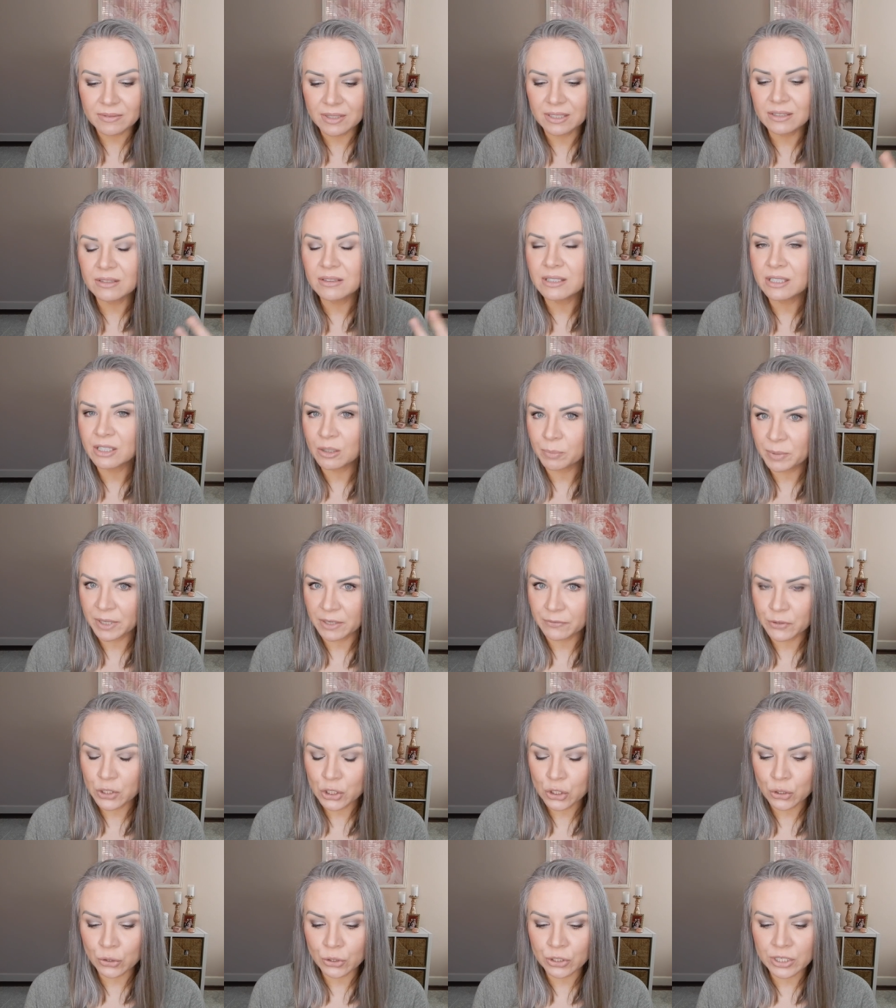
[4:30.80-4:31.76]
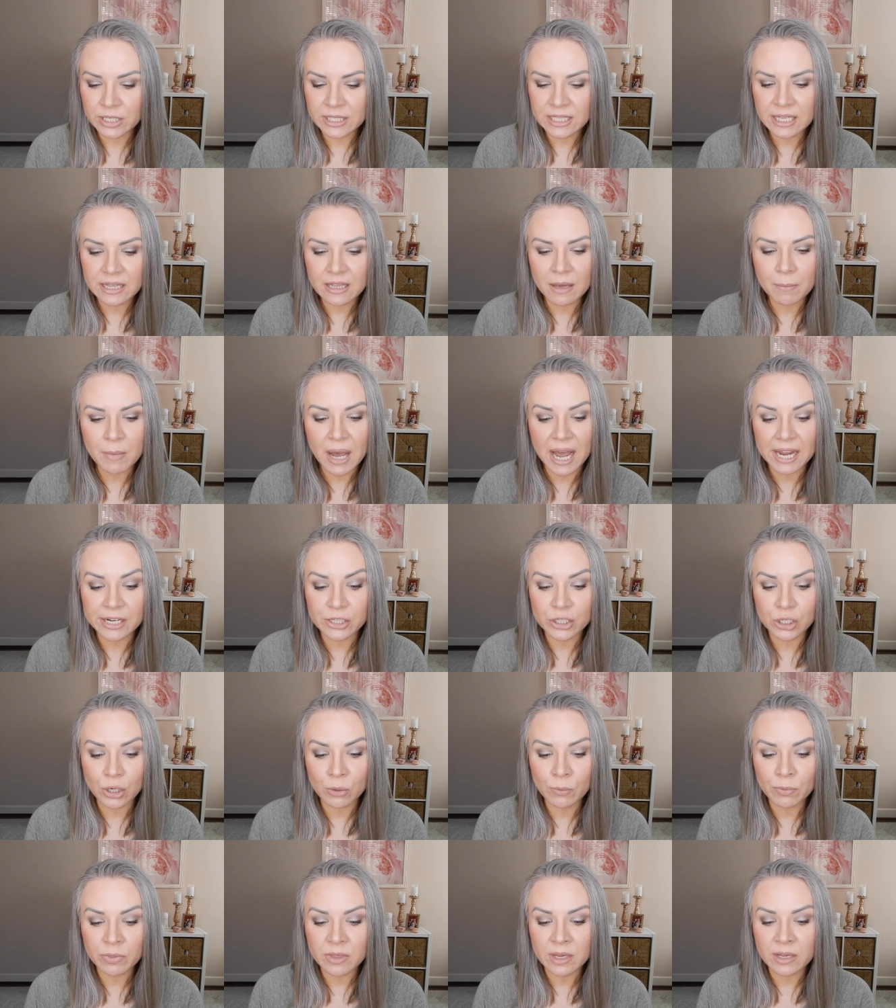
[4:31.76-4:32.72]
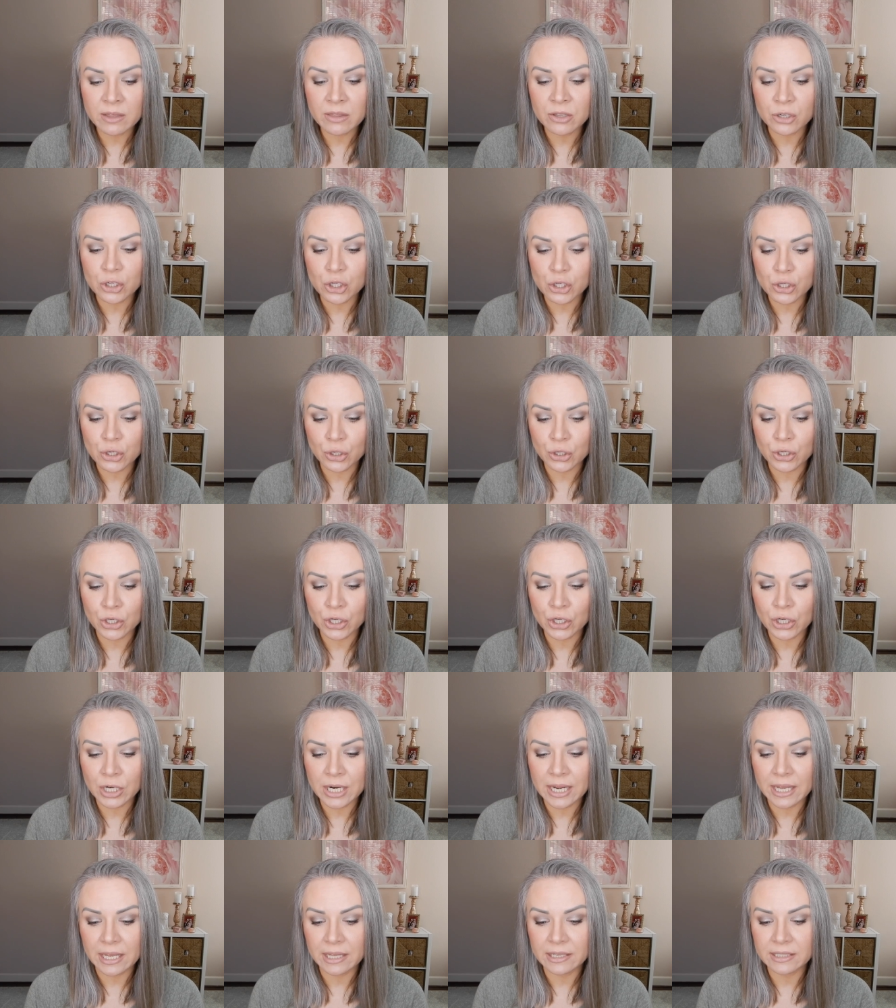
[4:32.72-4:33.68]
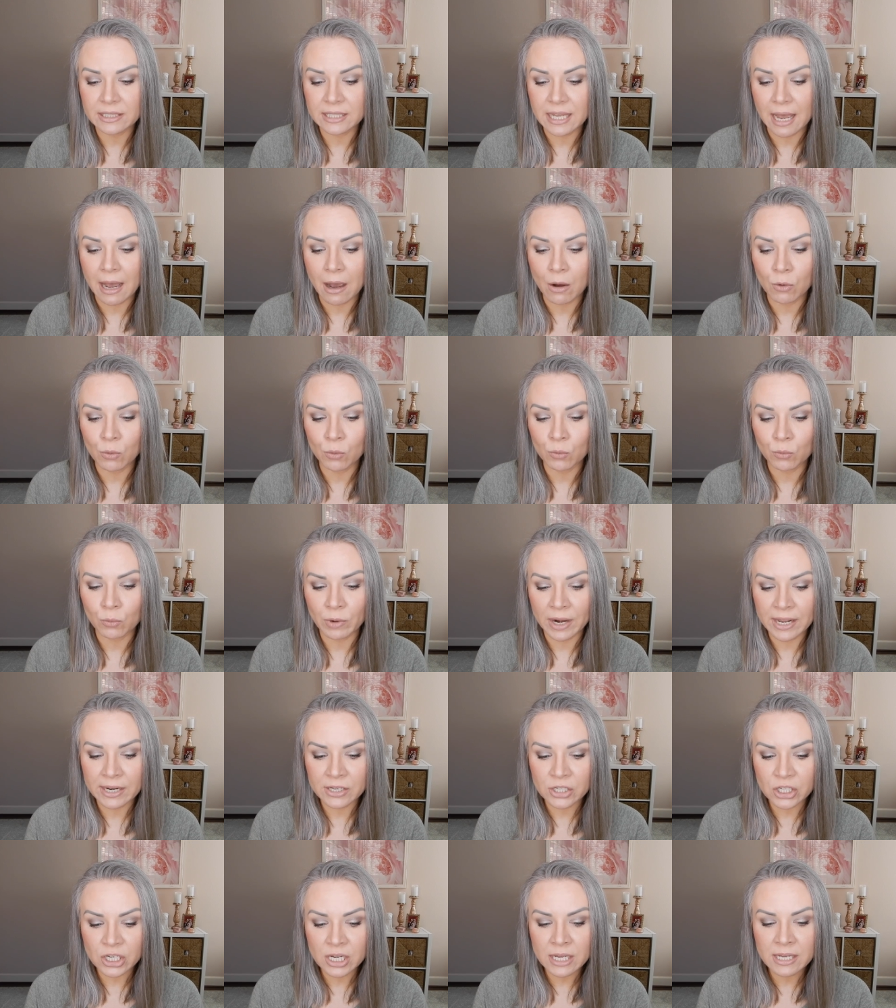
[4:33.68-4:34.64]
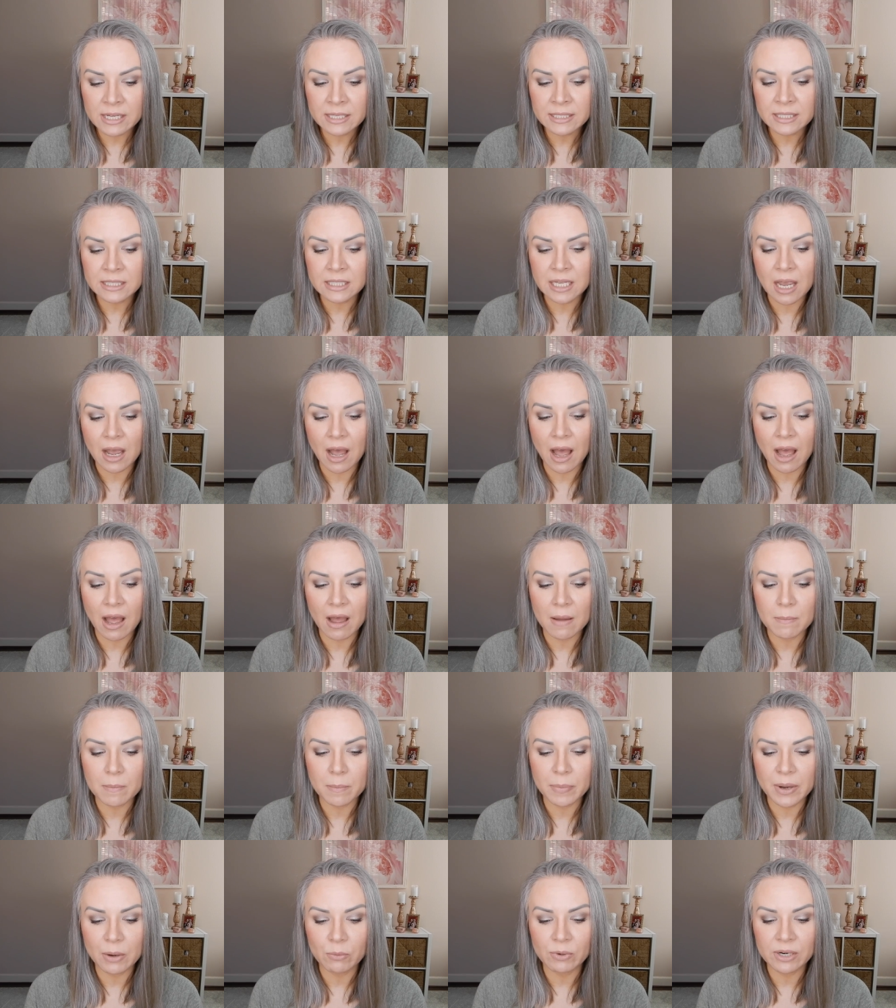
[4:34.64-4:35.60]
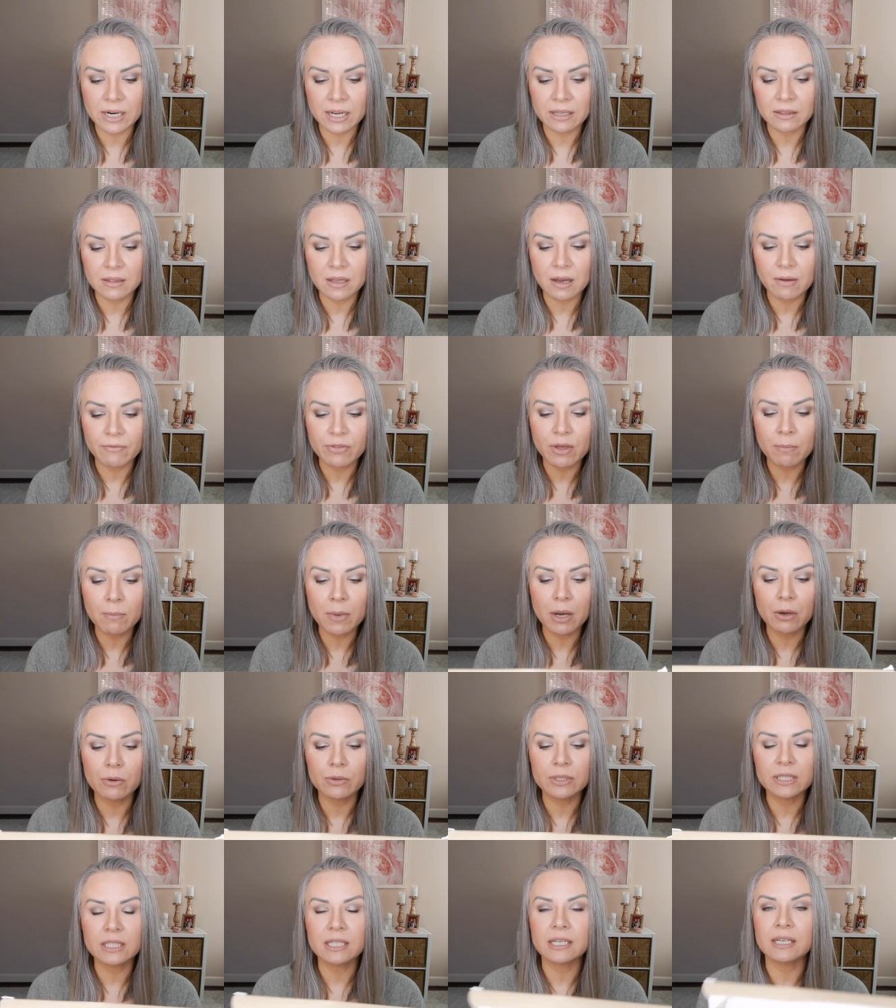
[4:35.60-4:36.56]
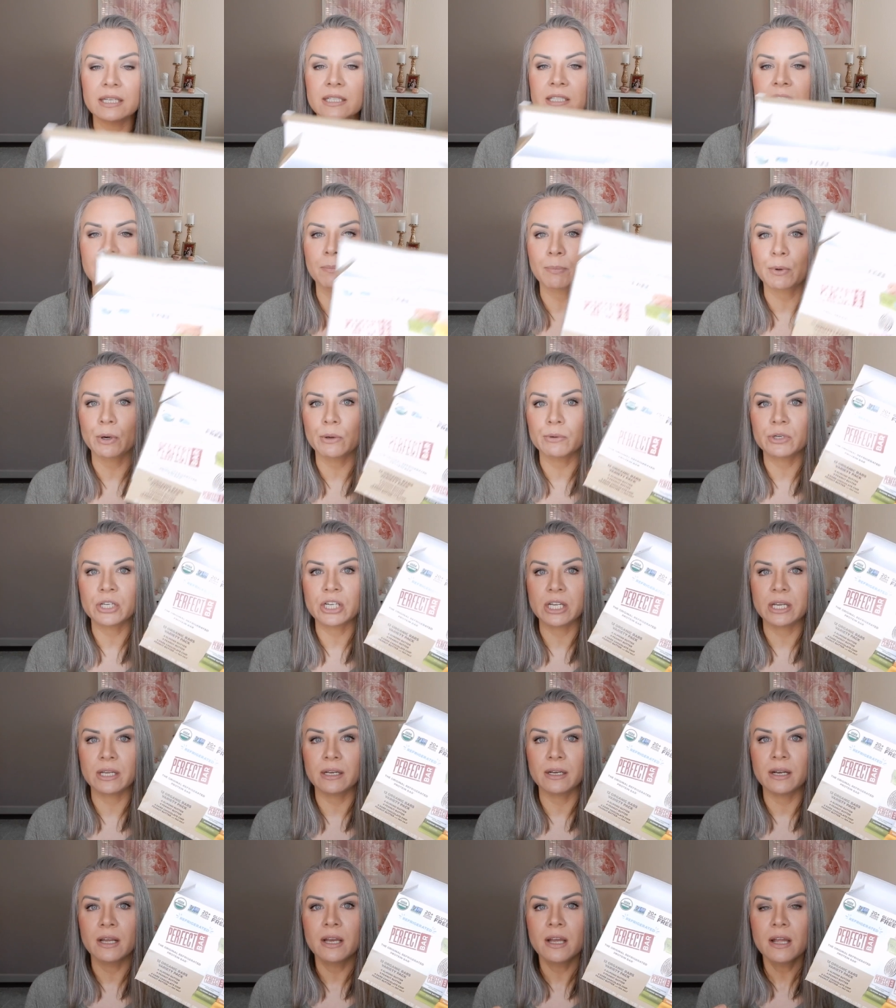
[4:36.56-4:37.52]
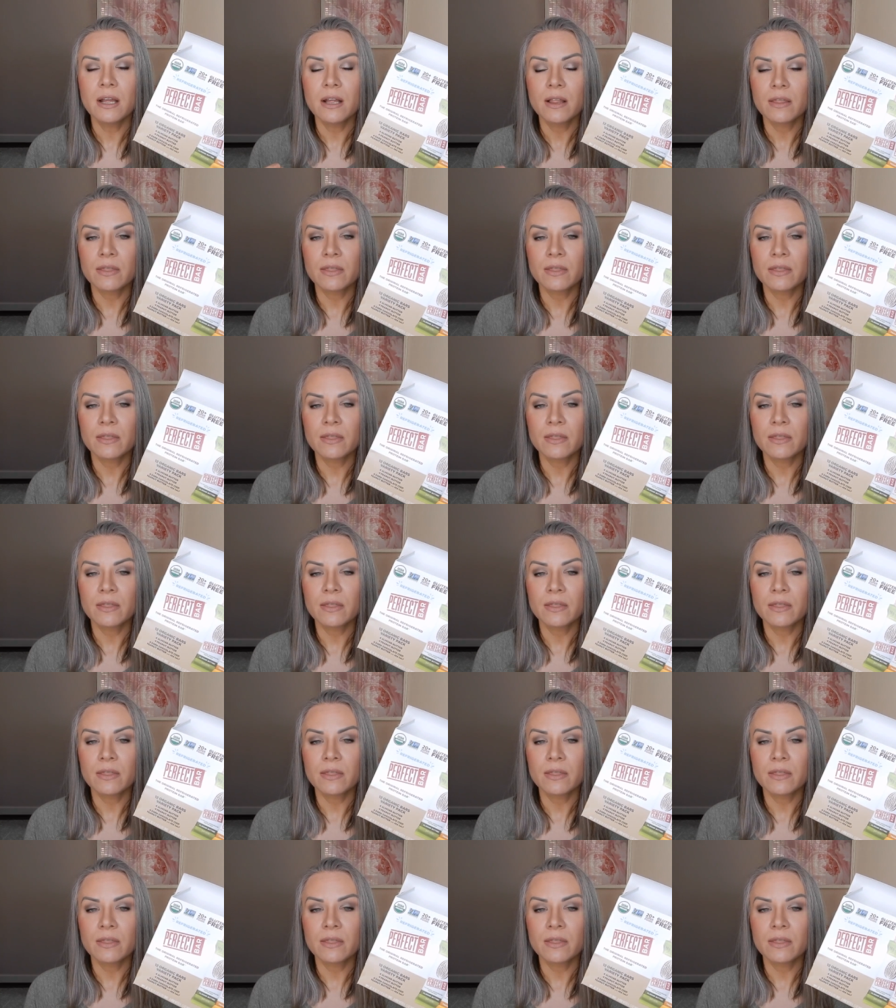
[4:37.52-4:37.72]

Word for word: a little bit of sugars in them. I don't think the sugar is outrageous, um, but what I love the most is the protein.